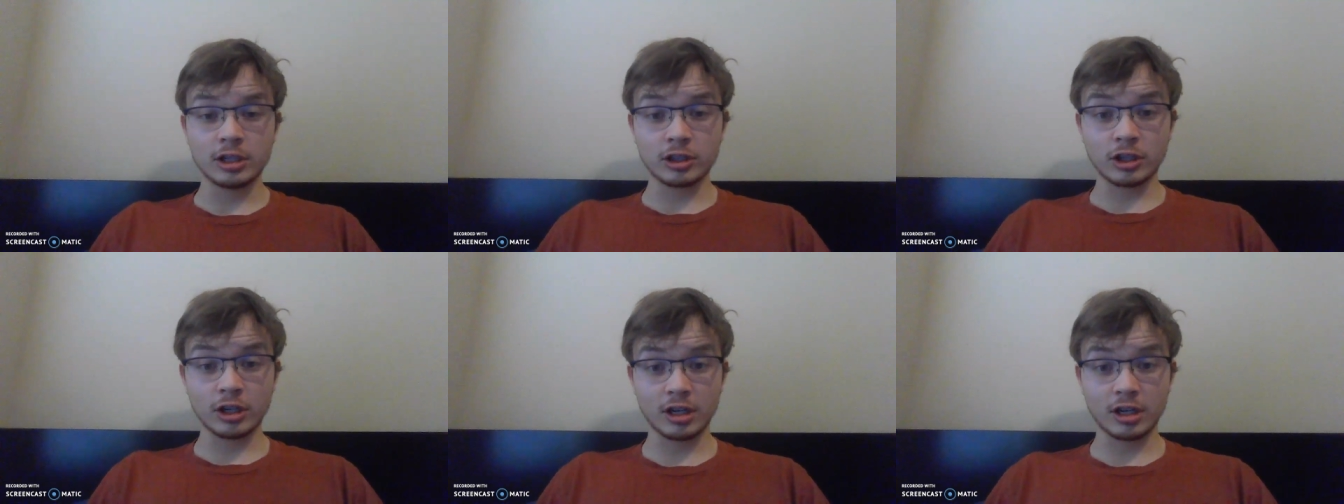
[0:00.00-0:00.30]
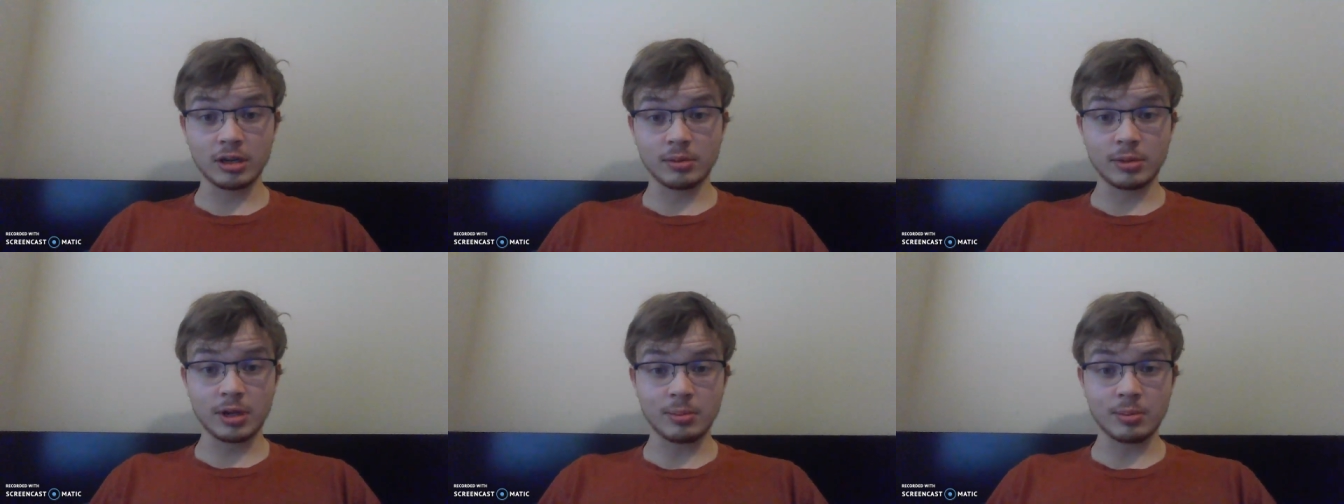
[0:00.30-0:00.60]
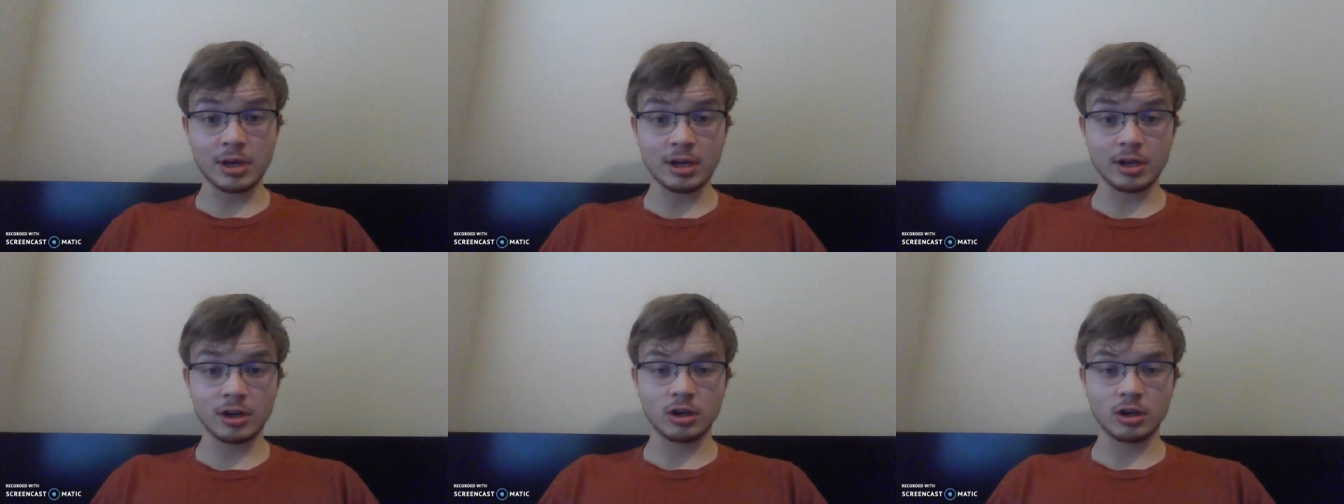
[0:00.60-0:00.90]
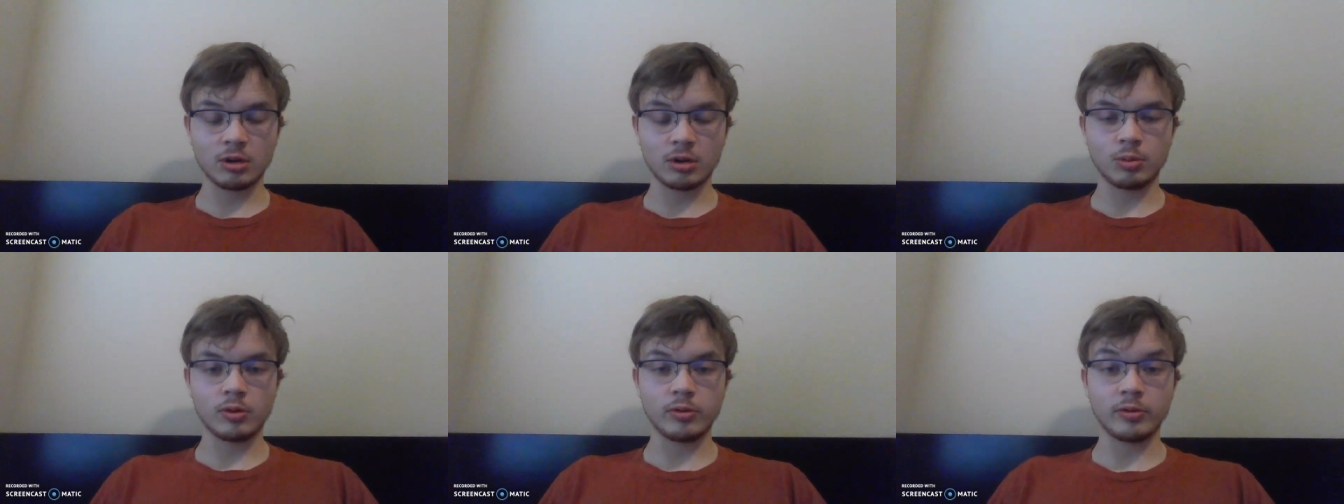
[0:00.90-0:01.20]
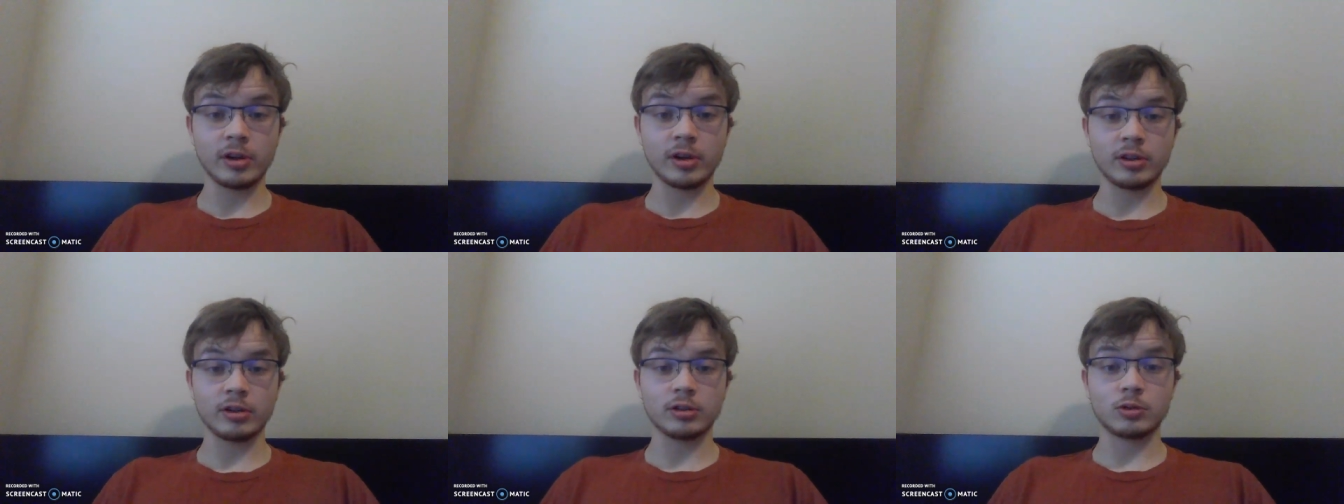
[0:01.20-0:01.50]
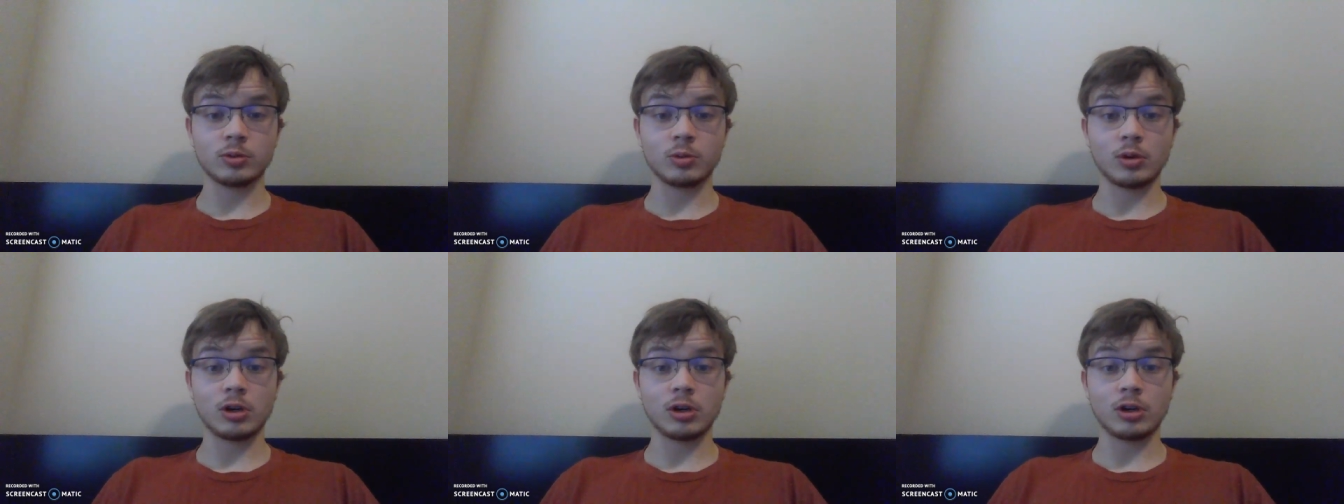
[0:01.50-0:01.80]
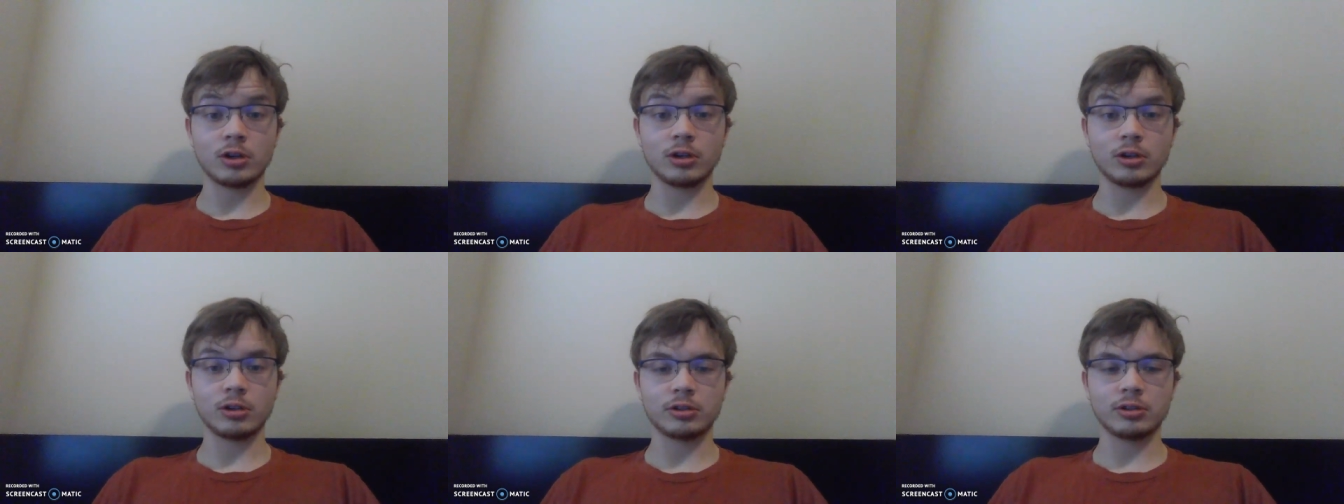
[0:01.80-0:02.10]
trying to be better, prove others
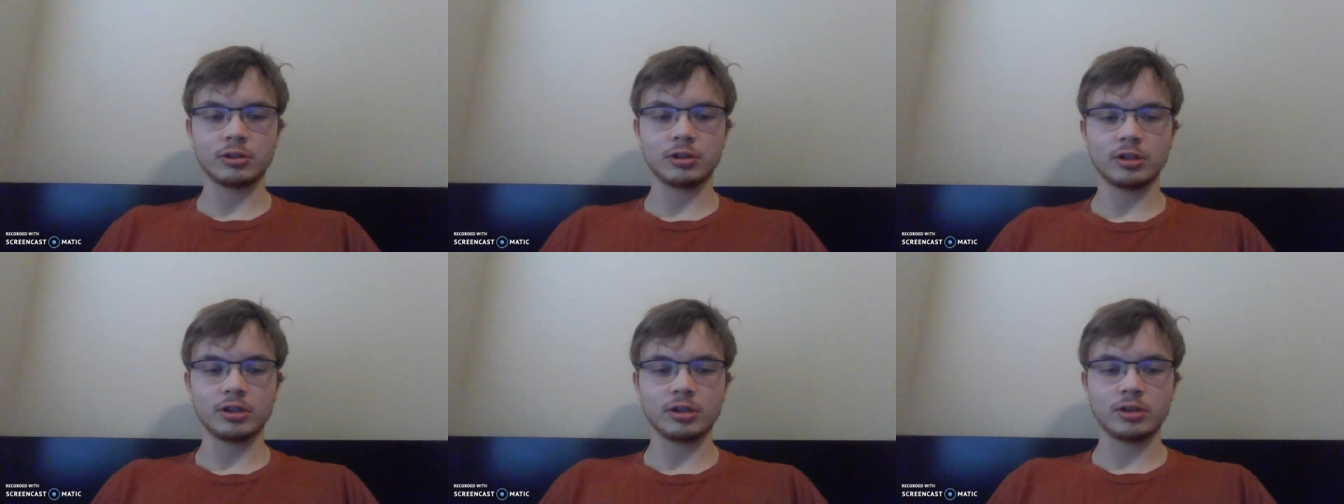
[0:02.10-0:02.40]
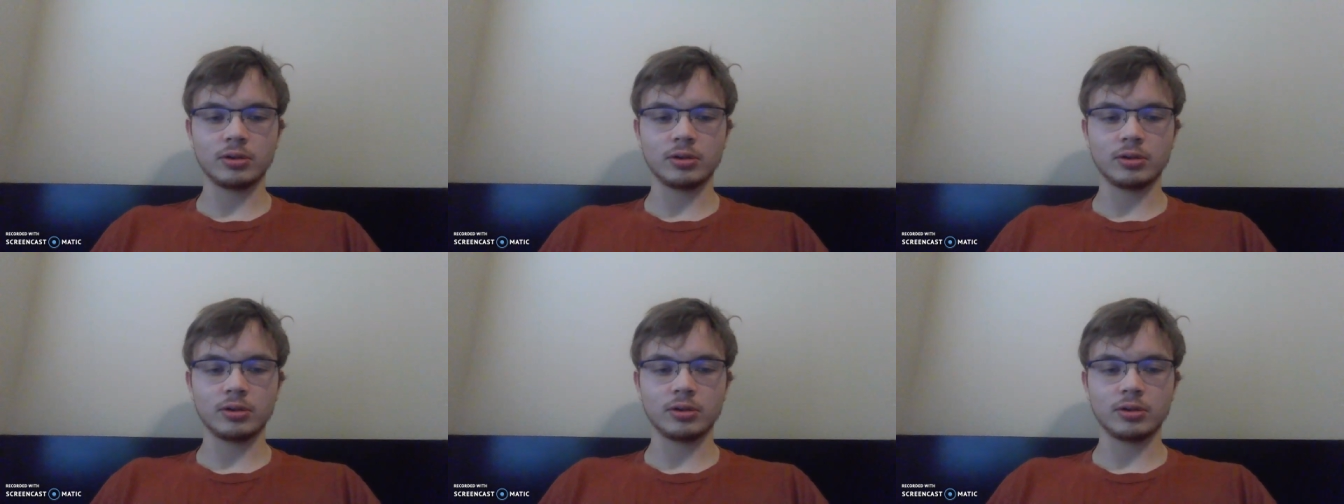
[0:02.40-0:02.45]
wrong,